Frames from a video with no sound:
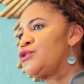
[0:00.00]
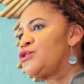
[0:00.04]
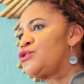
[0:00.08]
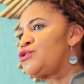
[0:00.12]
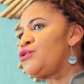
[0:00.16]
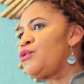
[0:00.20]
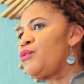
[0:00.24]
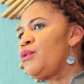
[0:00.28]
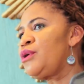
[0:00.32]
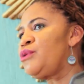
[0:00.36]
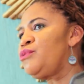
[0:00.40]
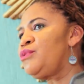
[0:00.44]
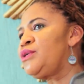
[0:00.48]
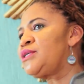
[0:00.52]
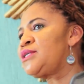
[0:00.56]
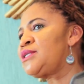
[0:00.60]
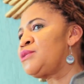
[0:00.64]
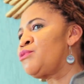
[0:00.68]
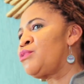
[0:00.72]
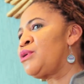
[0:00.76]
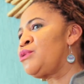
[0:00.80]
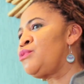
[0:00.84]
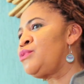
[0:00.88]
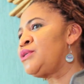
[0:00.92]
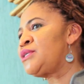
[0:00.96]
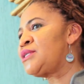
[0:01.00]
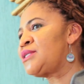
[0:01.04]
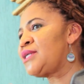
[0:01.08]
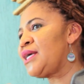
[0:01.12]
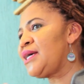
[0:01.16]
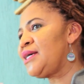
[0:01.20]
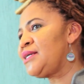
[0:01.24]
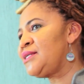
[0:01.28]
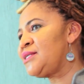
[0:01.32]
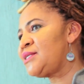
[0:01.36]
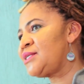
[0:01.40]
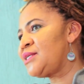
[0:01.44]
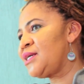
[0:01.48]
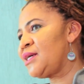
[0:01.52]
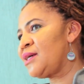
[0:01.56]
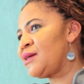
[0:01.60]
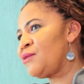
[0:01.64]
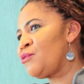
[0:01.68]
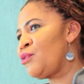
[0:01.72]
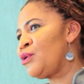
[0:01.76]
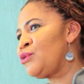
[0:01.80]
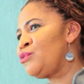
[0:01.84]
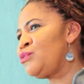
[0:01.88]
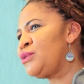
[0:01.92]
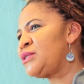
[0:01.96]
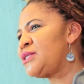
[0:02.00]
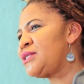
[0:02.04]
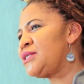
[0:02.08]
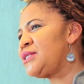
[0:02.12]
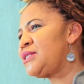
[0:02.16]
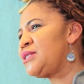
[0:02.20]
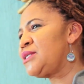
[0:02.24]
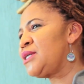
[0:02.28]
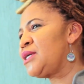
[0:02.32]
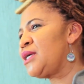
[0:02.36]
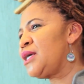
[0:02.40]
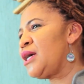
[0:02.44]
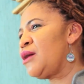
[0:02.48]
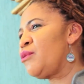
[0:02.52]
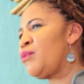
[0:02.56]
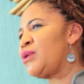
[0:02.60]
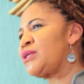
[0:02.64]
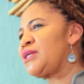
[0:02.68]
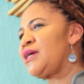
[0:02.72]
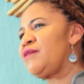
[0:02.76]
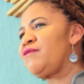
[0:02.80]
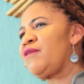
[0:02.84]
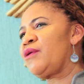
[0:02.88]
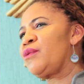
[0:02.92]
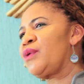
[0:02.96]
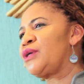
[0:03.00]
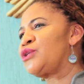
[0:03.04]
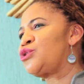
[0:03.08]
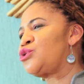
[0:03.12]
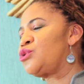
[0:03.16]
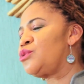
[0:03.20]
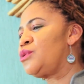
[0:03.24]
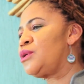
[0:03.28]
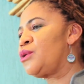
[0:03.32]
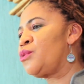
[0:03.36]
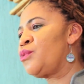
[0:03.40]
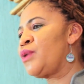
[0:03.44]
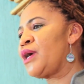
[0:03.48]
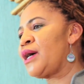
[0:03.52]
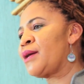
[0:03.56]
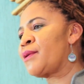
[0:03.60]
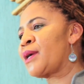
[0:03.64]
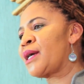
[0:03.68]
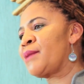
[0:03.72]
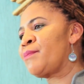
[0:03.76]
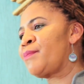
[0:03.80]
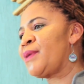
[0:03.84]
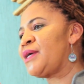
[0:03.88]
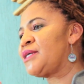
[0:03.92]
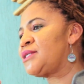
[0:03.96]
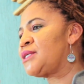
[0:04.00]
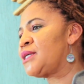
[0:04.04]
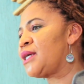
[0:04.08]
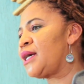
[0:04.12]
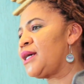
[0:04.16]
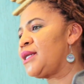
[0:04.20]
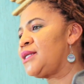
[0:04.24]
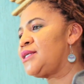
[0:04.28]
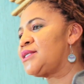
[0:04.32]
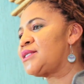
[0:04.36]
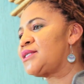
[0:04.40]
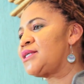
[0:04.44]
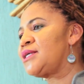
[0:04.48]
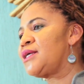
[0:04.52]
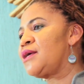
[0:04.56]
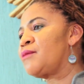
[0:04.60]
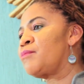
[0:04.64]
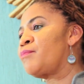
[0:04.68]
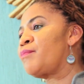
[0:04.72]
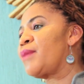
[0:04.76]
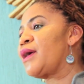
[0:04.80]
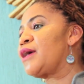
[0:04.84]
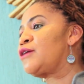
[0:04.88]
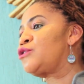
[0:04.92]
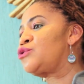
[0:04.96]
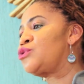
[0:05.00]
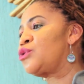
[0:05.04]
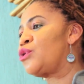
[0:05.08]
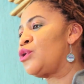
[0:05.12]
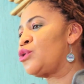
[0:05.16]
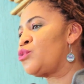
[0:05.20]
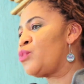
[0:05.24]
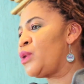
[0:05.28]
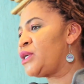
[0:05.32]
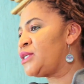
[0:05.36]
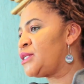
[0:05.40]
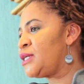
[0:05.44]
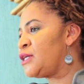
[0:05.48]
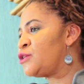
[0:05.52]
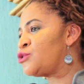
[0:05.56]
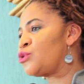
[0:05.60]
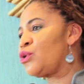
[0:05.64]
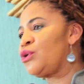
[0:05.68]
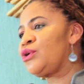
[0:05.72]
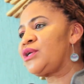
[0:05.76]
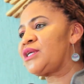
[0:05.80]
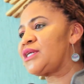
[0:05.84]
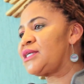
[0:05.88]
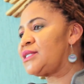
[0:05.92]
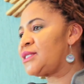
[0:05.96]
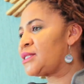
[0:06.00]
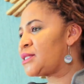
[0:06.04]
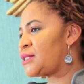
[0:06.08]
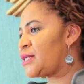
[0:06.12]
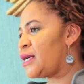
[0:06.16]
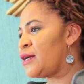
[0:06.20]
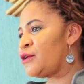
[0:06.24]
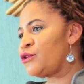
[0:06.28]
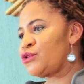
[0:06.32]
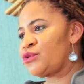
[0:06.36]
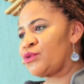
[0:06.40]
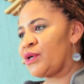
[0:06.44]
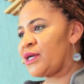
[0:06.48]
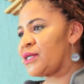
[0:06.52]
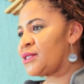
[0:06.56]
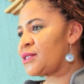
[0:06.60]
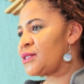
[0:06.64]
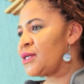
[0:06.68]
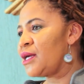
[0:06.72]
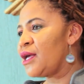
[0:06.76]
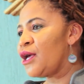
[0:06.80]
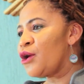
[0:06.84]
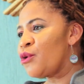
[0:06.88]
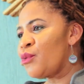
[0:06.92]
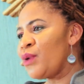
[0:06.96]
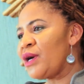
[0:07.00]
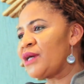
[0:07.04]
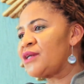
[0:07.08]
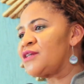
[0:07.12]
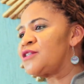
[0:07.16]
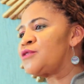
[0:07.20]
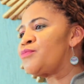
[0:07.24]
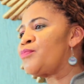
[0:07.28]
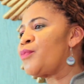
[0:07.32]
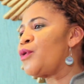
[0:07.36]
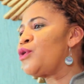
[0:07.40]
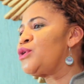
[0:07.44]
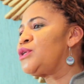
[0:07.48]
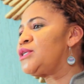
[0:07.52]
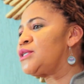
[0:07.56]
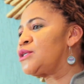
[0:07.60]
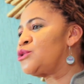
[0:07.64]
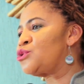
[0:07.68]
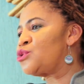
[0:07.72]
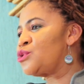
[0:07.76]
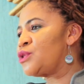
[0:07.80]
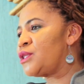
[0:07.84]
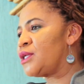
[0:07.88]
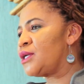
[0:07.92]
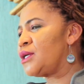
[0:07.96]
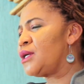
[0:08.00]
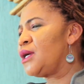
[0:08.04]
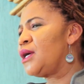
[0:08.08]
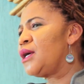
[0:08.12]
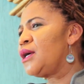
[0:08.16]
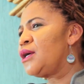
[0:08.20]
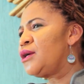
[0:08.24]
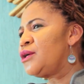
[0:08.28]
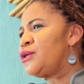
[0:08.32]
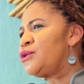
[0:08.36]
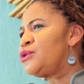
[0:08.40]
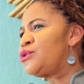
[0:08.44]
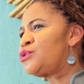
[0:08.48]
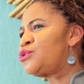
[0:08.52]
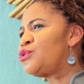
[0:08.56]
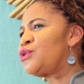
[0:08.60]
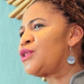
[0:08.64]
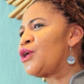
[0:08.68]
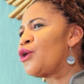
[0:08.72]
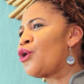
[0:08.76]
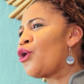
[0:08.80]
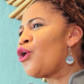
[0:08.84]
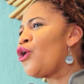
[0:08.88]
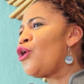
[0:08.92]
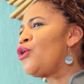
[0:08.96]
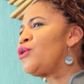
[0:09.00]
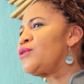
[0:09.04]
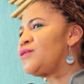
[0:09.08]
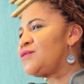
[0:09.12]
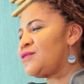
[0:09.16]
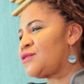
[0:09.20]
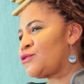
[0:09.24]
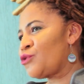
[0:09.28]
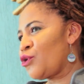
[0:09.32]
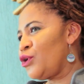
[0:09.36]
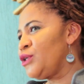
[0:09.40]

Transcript: So when we stand here, when we're sitting here, whatever we're doing, we are basically singing back to God what he has already sung to us. We are responding to the cause.